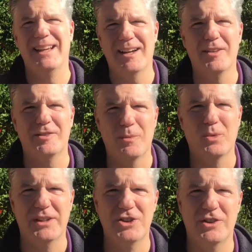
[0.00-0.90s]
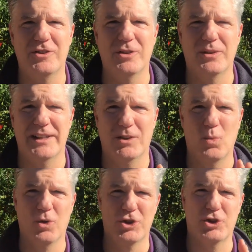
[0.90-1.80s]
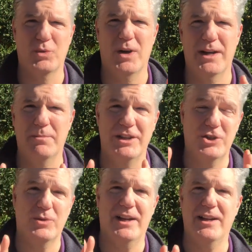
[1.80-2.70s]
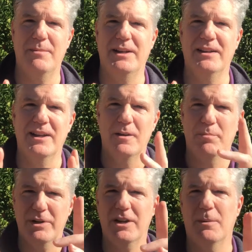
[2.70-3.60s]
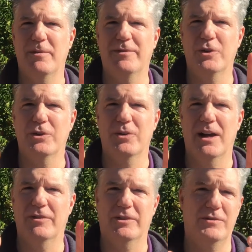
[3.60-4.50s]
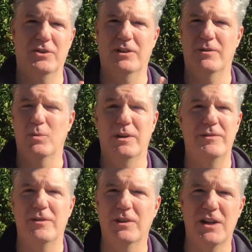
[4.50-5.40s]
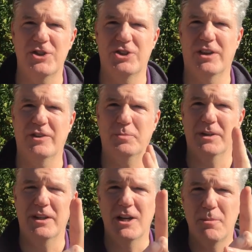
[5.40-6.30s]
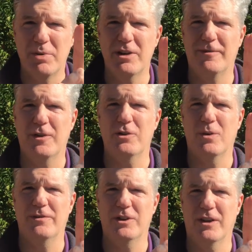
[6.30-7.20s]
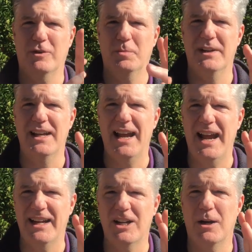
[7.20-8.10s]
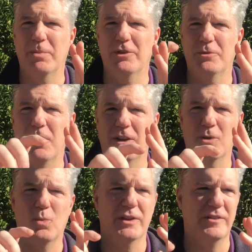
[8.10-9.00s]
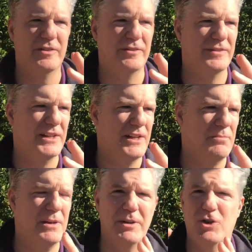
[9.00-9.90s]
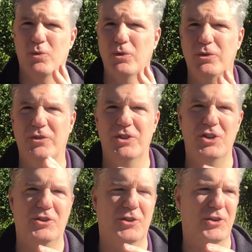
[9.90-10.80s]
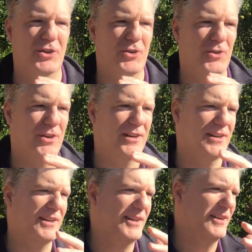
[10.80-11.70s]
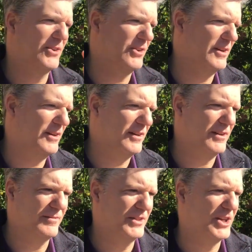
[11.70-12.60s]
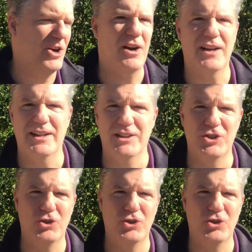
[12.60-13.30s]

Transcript: Some religions don't like the word shrine. By shrine, I mean put a couple photographs of your loved one. If you've lost your husband, put a photo of your husband and a couple smaller ones of maybe a cruise that you took, or the cottage,